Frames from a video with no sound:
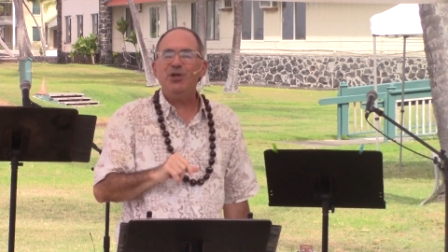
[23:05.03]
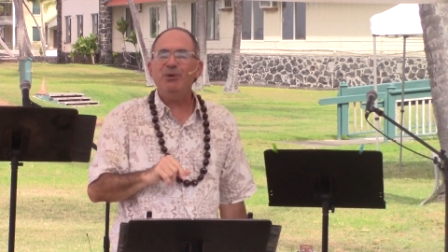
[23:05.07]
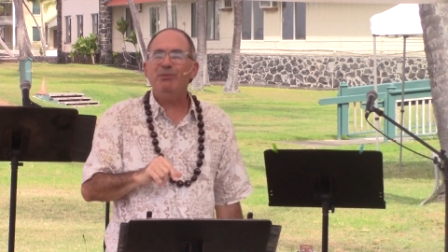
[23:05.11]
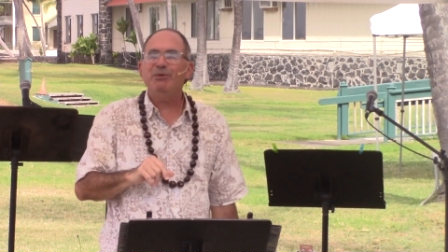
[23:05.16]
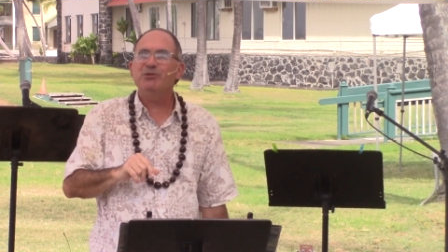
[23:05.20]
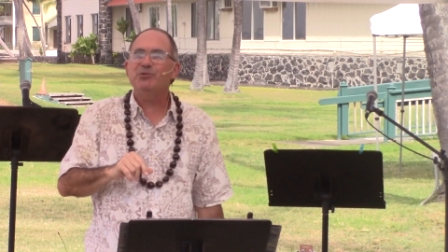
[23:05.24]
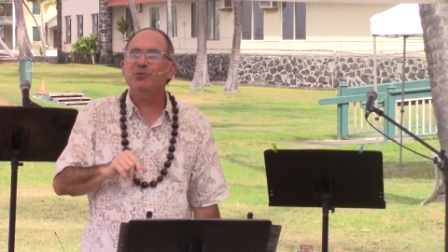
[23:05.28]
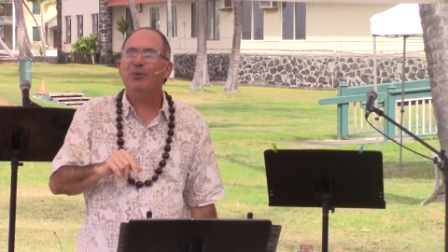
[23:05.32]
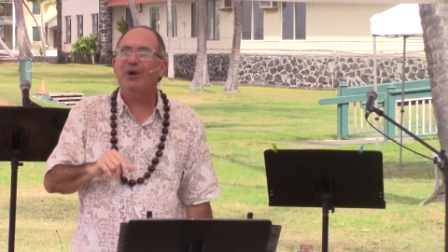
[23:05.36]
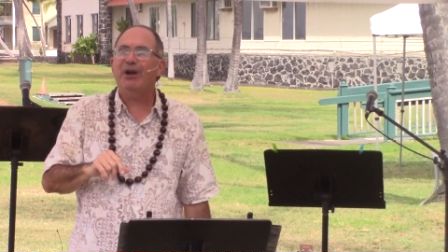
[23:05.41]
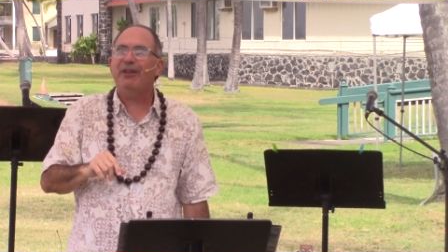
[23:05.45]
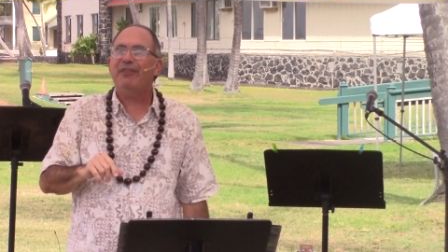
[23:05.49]

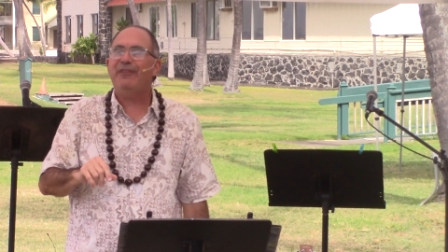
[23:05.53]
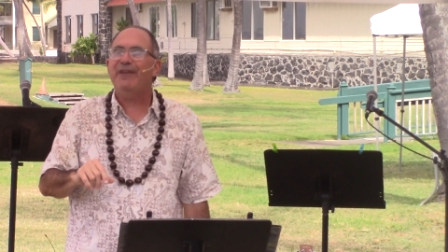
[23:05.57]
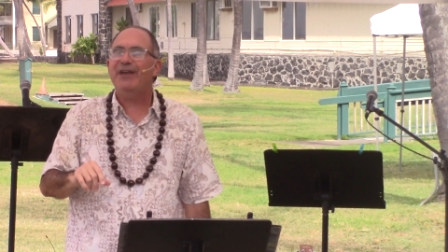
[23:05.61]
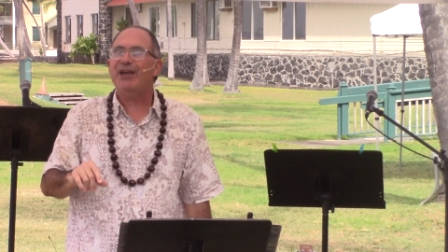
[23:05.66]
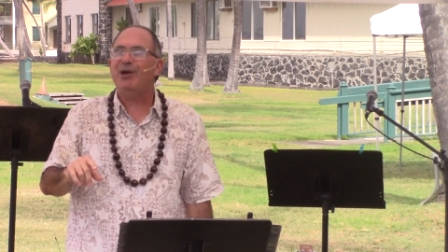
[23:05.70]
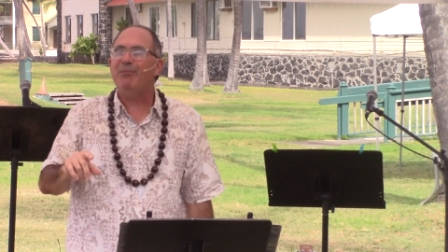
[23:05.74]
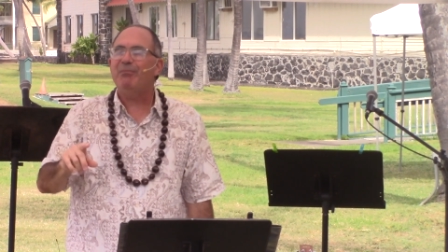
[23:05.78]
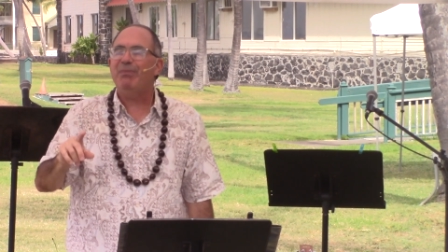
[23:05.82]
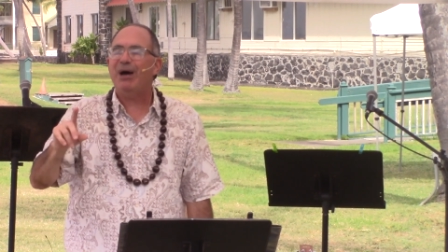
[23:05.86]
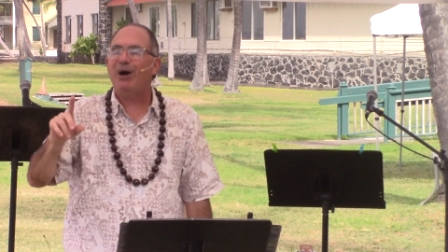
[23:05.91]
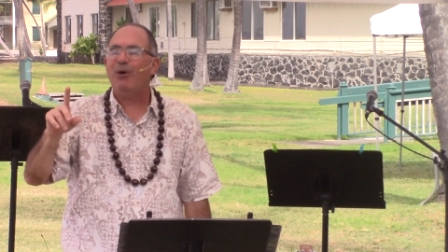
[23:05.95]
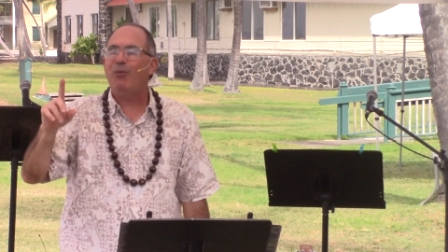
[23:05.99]
humans want to
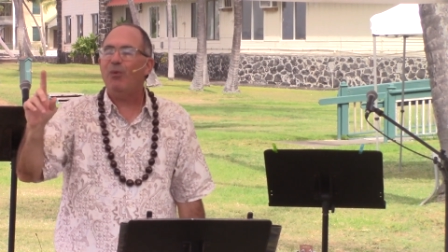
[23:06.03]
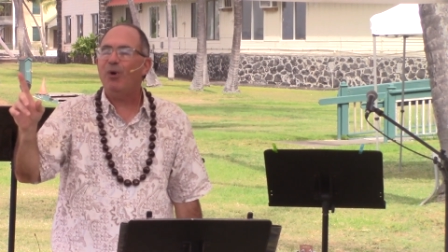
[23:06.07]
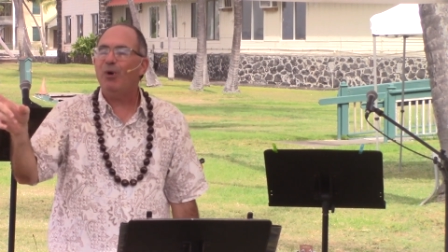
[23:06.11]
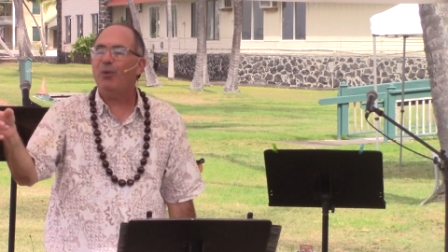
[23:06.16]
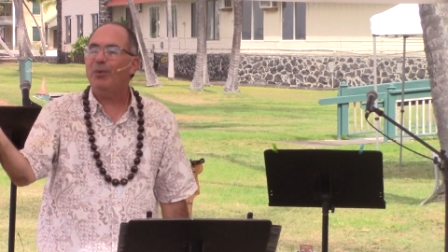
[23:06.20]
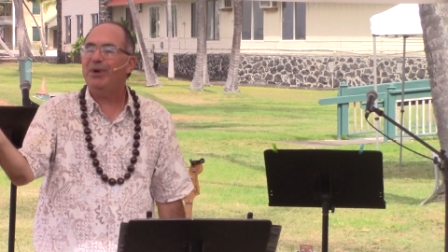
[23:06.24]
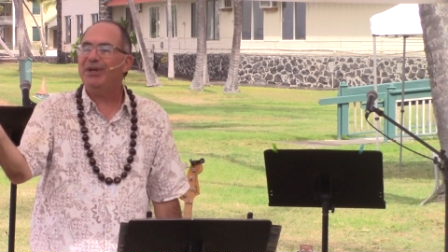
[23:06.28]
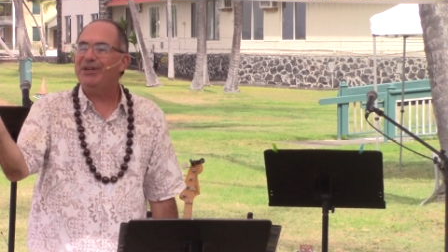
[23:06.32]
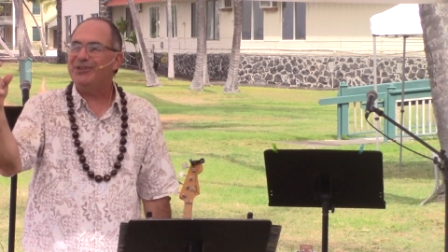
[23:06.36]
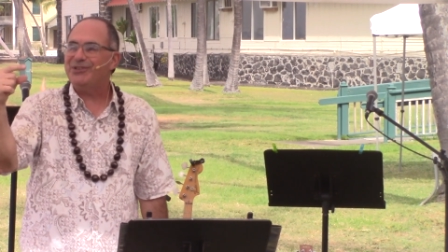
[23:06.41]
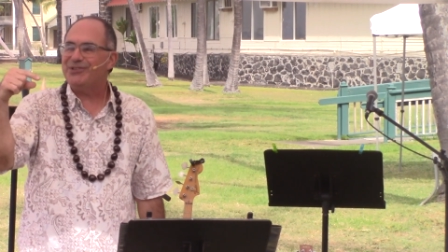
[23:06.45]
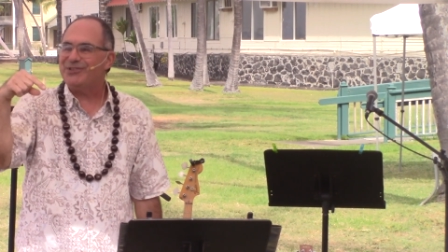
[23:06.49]
think about what
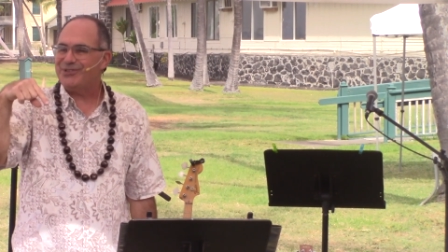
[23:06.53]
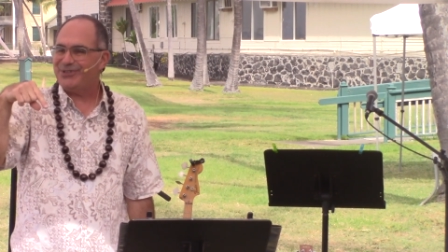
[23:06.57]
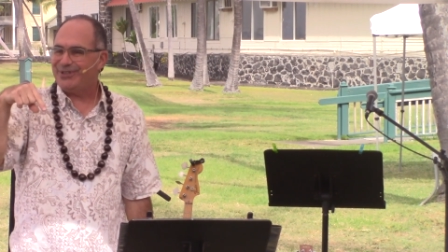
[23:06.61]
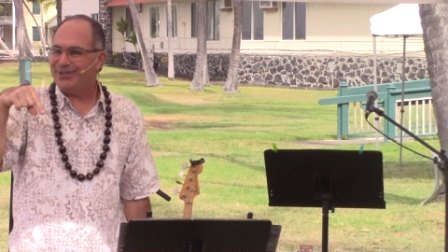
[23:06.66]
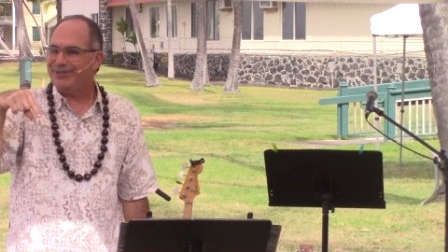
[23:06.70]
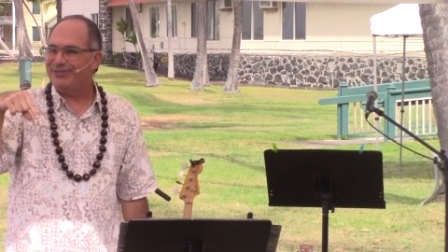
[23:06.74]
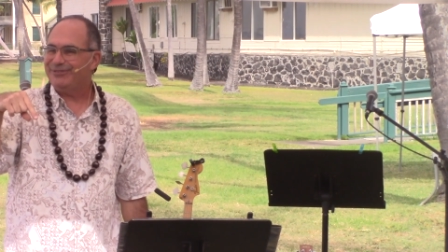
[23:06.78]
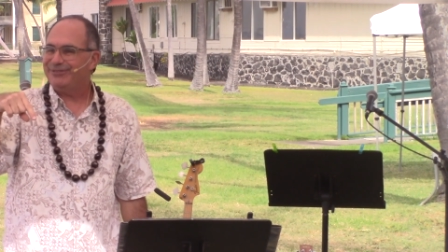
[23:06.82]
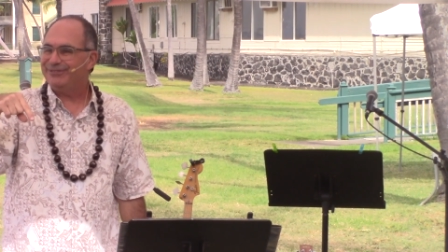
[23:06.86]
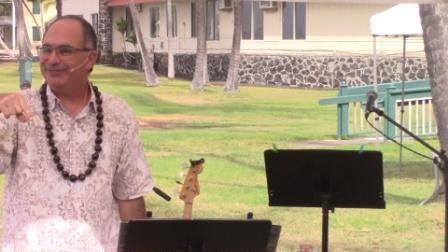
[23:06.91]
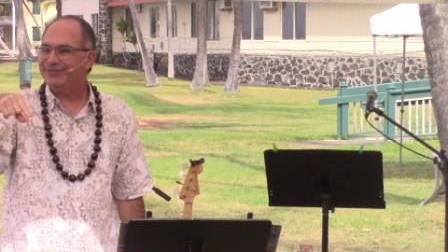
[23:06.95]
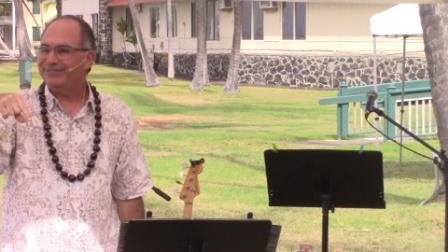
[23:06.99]
we
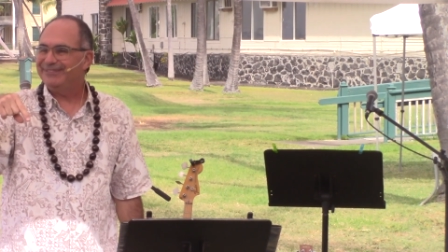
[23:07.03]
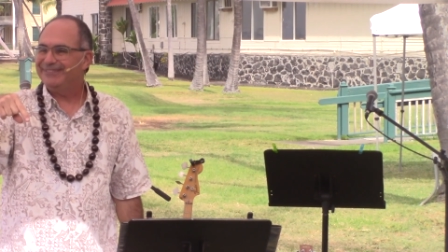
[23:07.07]
deserve.